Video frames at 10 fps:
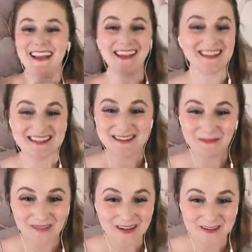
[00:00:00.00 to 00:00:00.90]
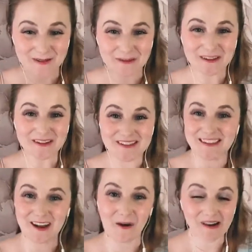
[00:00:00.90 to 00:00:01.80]
eat some vegetables,
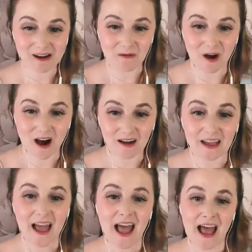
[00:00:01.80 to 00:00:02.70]
go on a walk,